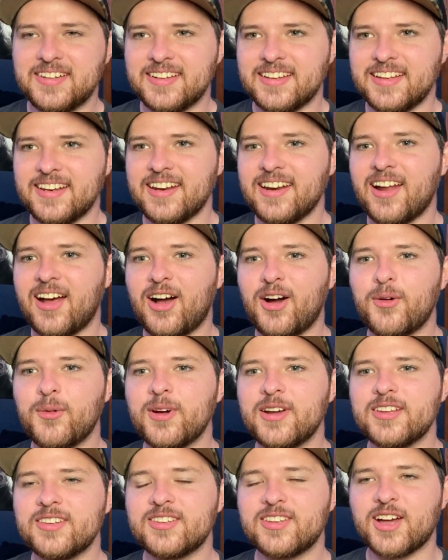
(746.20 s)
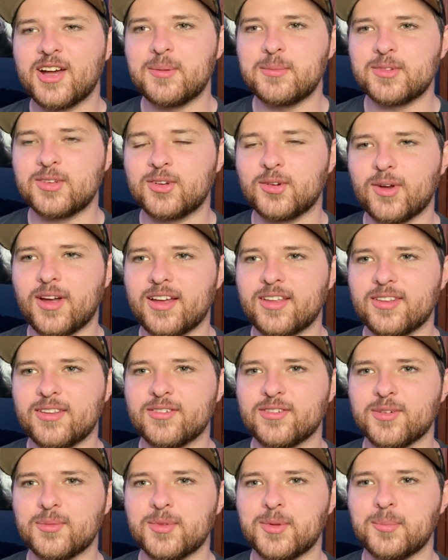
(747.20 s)
And it always comes directly
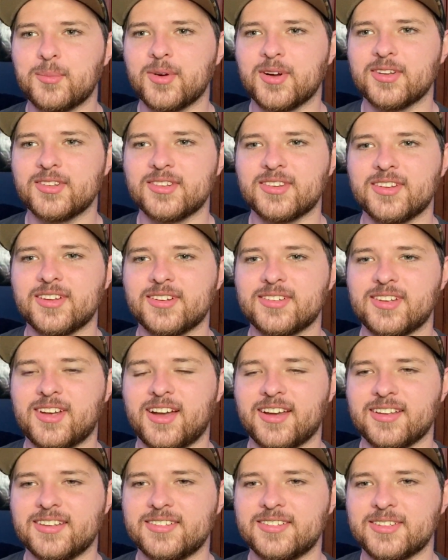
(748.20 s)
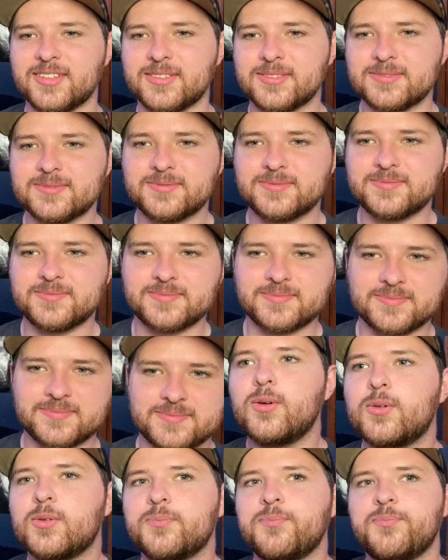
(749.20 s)
from the person they're talking to.
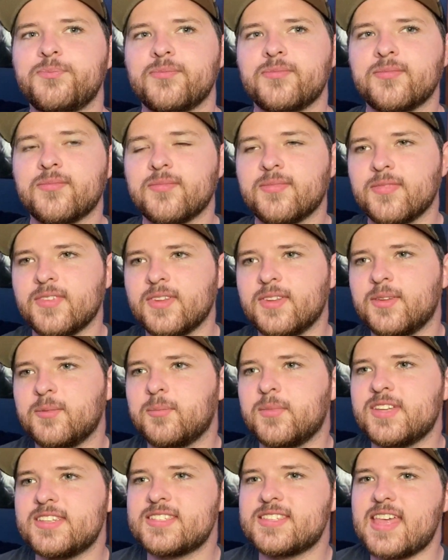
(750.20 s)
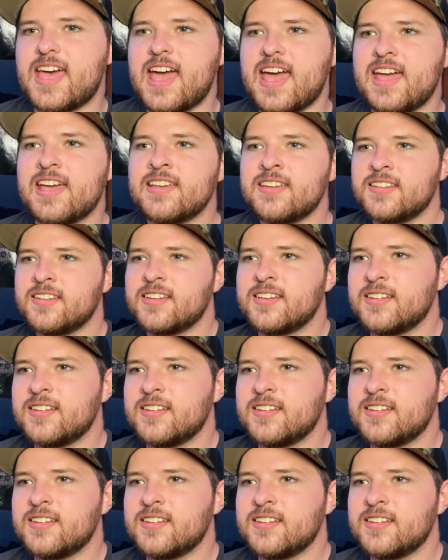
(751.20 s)
Ooh. Miss Thang?